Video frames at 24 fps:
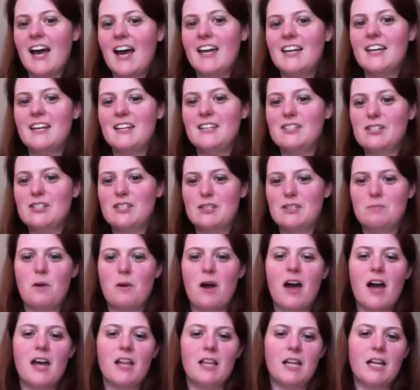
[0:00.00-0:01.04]
I didn't just
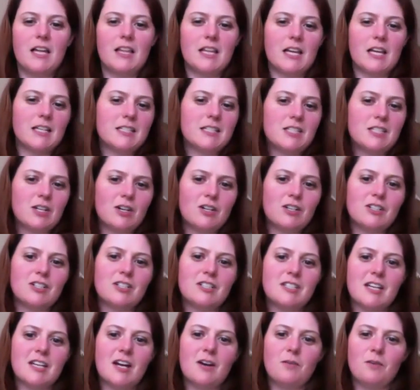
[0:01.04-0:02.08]
buy like that starter
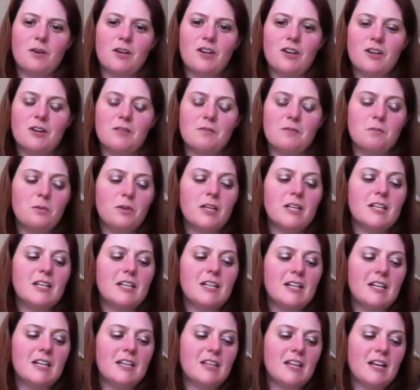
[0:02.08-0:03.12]
set where you couldn't blend
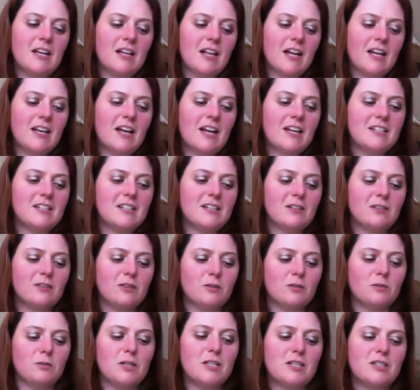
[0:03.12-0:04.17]
anything. I did a
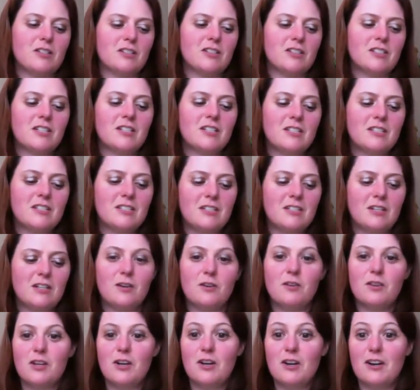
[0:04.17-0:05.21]
little research because, you
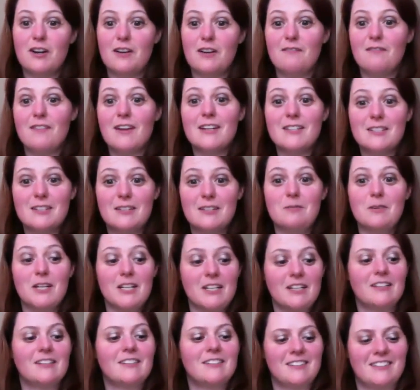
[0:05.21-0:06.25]
know, they're an
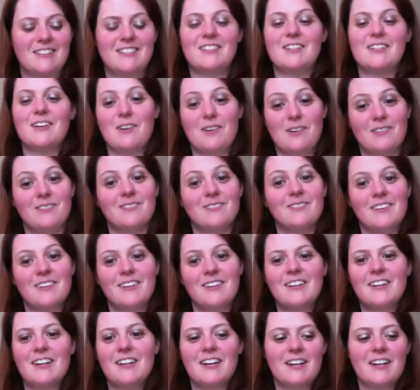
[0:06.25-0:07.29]
investment. So
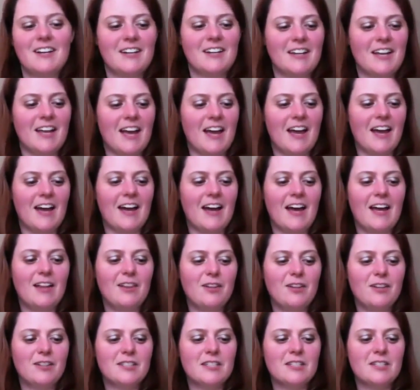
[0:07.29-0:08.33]
yeah, I
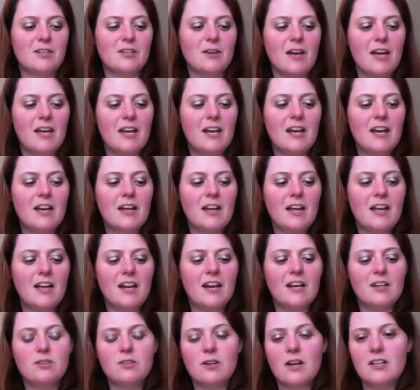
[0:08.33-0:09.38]
looked into it, and
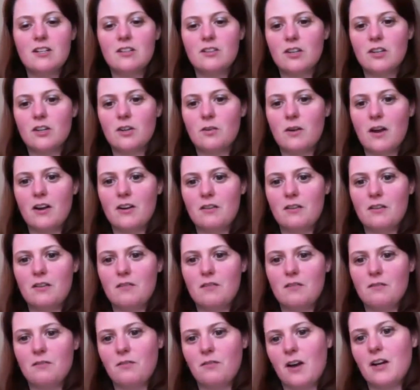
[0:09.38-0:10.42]
I tried to look around and
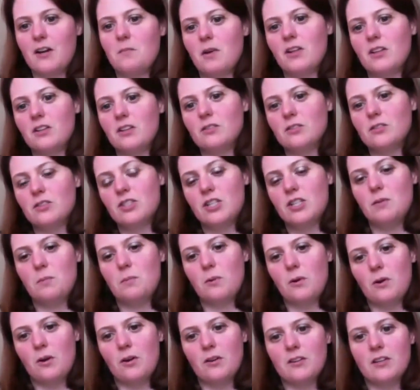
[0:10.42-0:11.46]
find them a little
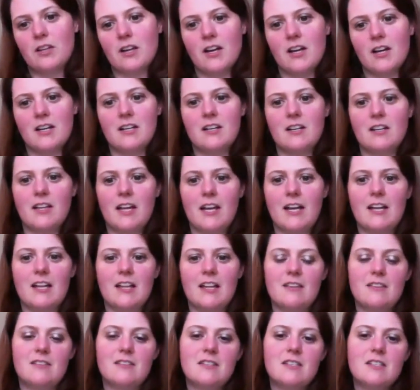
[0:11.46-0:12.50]
cheaper online, like at